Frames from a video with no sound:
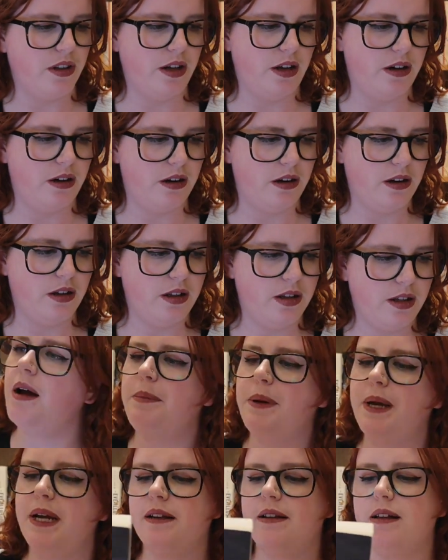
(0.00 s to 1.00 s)
they are. I
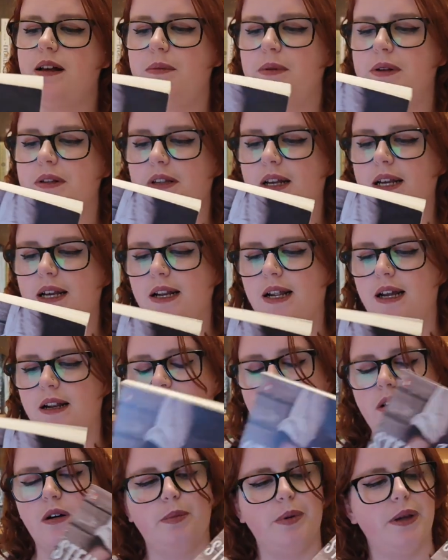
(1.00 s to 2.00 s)
picked up a
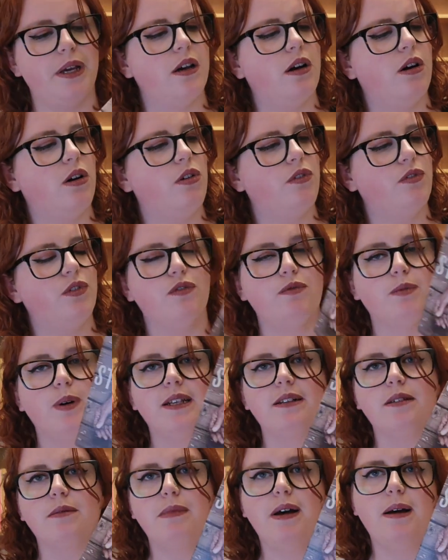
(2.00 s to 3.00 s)
secondhand copy of
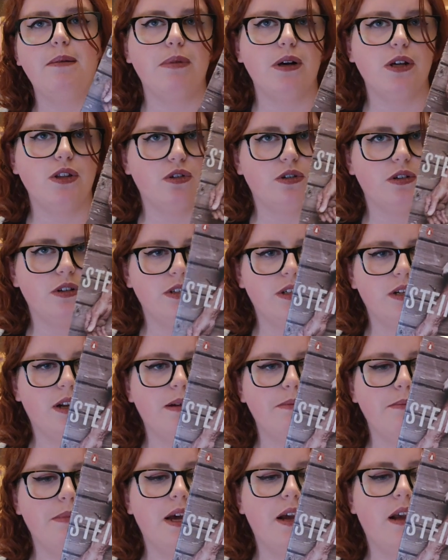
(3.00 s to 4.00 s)
Mice and Men by John
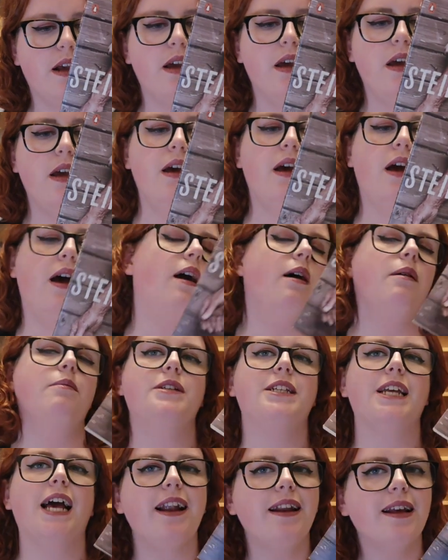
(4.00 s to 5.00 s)
Steinbeck.
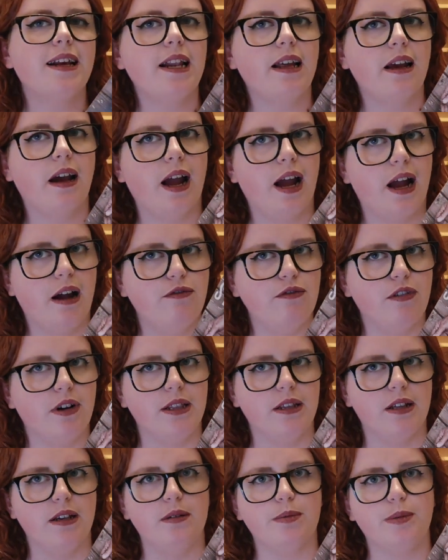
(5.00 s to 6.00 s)
Technically I have
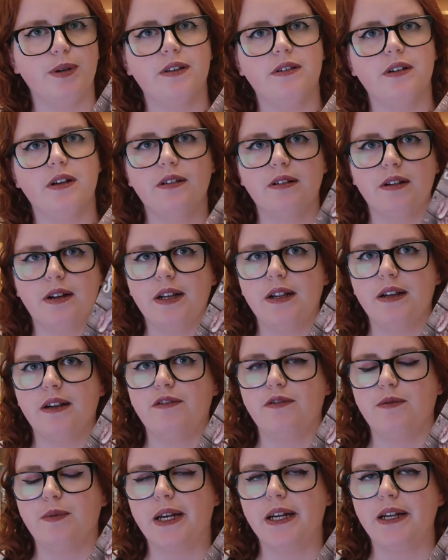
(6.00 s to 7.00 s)
read this because I studied
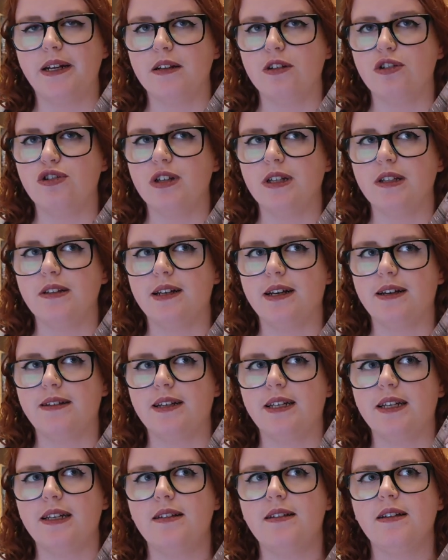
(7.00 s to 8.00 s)
it for my English
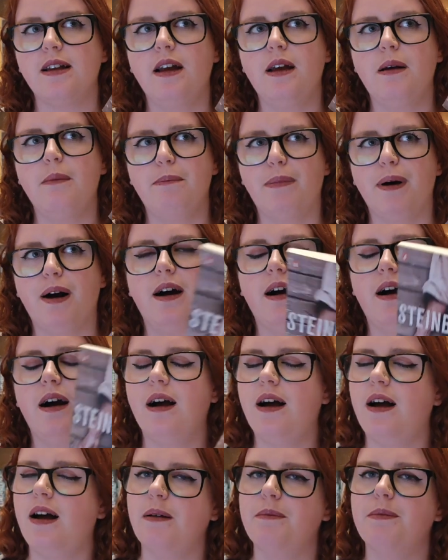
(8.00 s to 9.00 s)
GCSEs, but
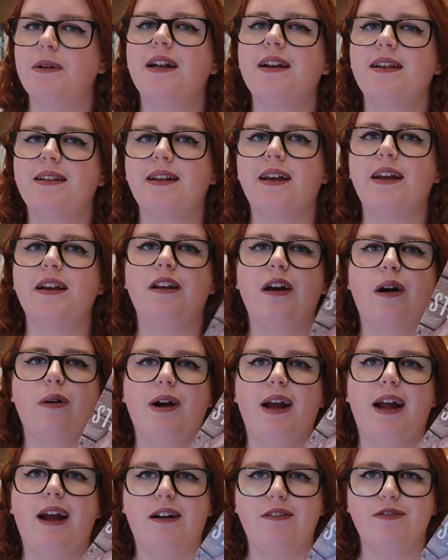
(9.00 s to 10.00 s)
I'm gonna say no,
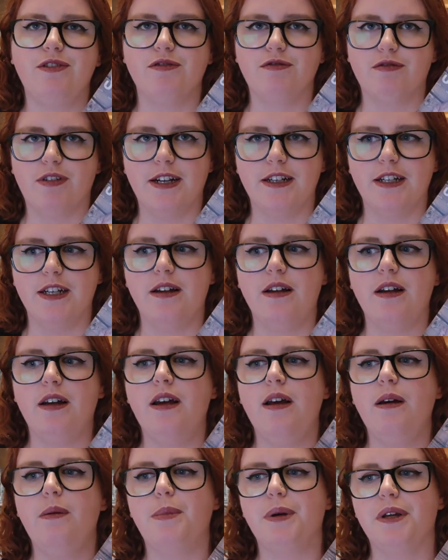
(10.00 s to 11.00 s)
I haven't read it
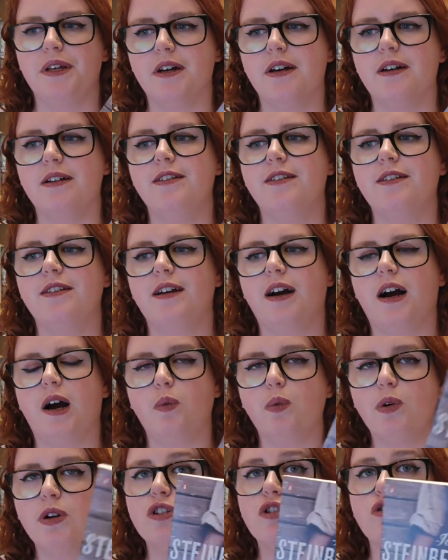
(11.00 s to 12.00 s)
because I
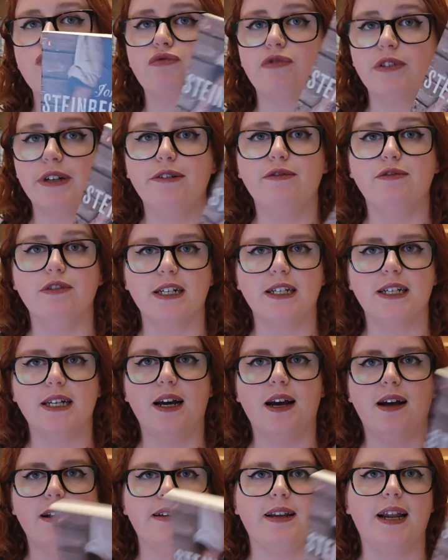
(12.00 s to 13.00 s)
want to reread
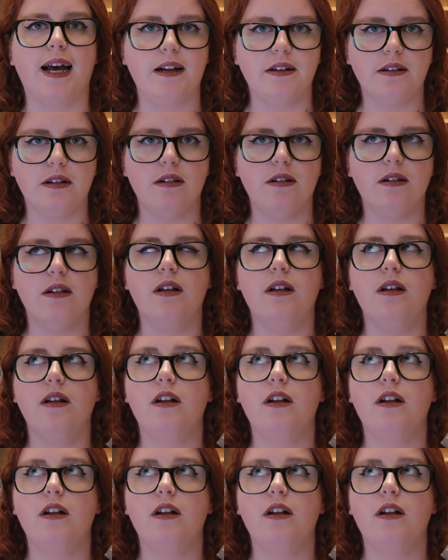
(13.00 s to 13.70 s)
it as an adult